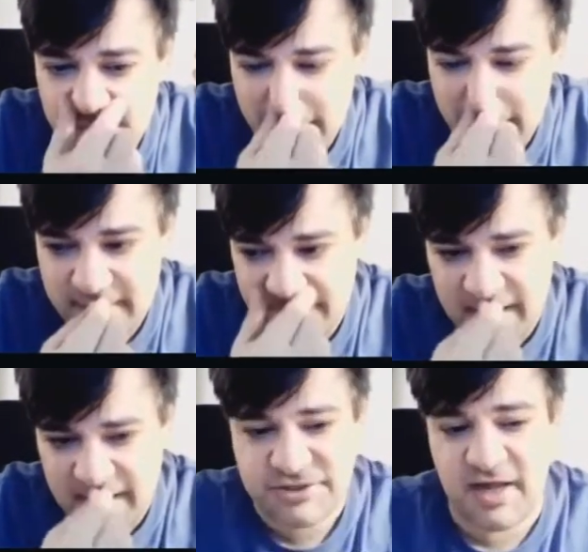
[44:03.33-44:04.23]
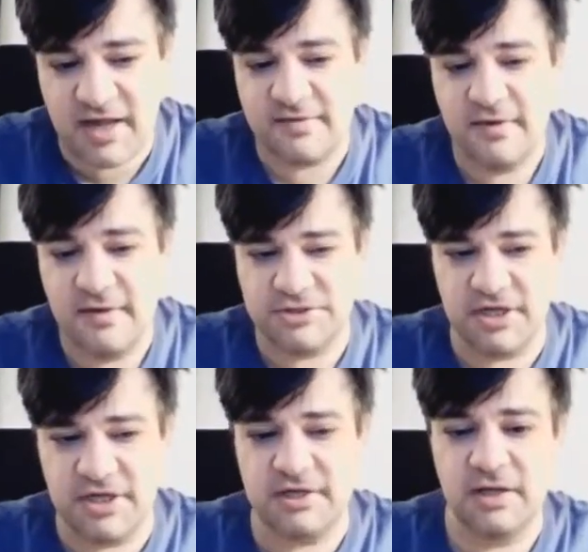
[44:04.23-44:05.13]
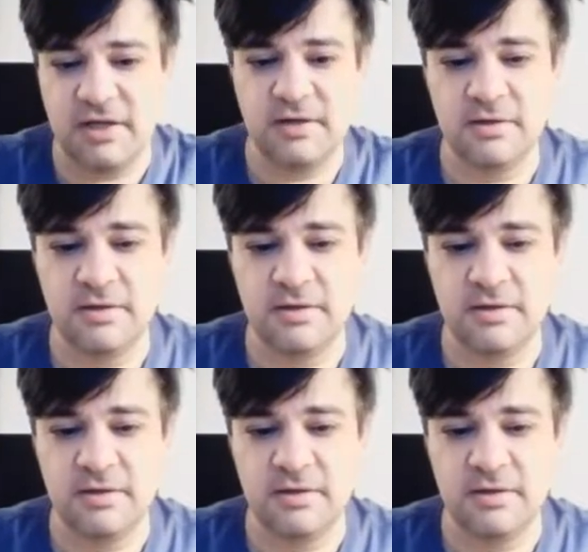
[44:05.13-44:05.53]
Or the VHS machine.